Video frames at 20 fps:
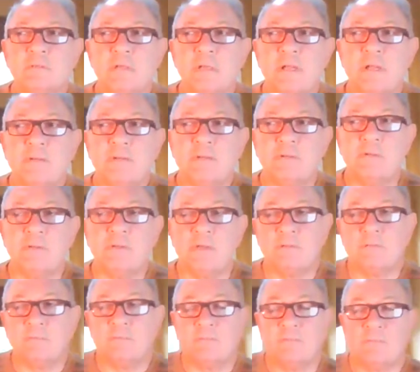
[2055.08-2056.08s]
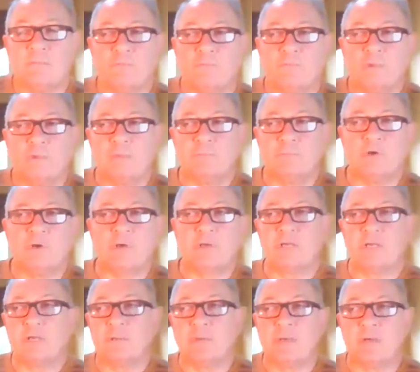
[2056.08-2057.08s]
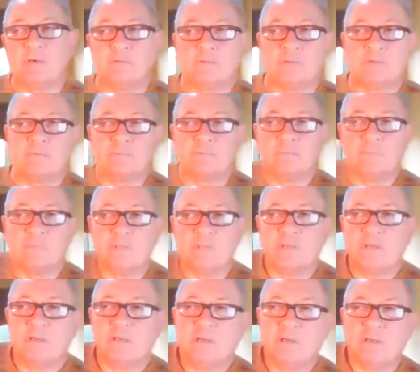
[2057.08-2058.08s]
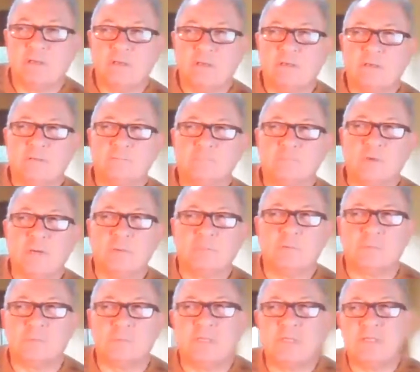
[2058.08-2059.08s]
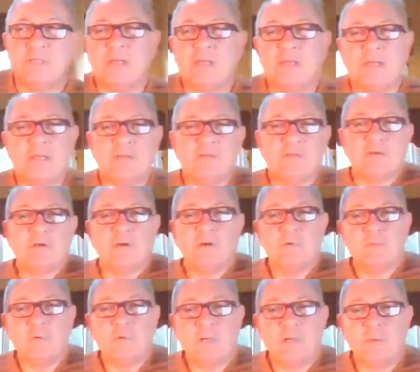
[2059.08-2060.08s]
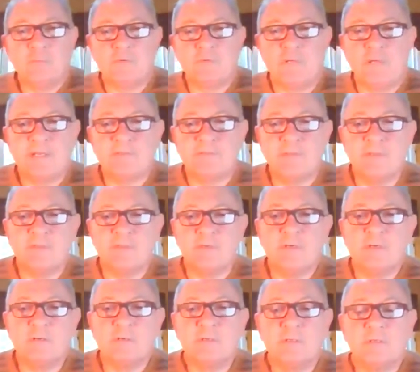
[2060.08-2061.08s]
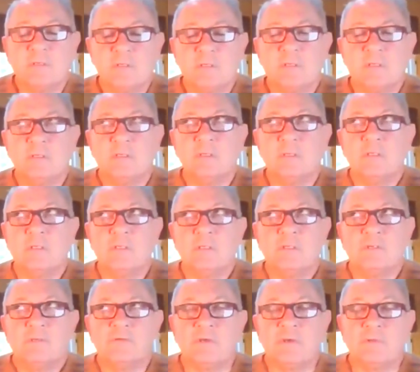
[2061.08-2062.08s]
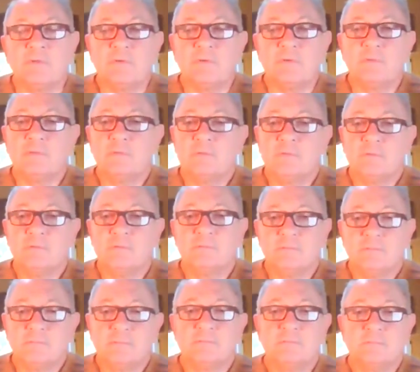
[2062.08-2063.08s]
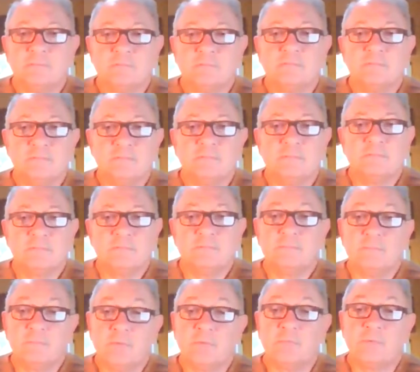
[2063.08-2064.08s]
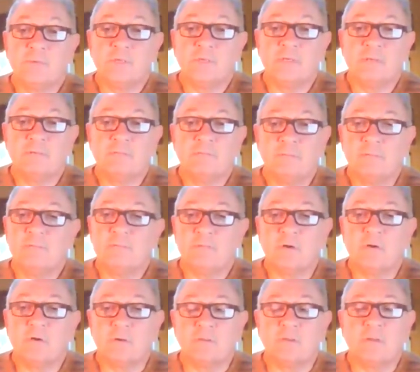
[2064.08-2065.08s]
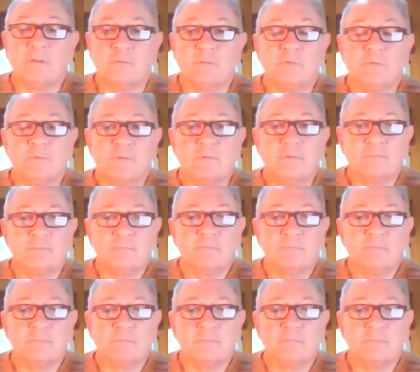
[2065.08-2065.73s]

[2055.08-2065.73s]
And I'm talking about probably 10 days ago when I was last in there. So they're pretty darn close.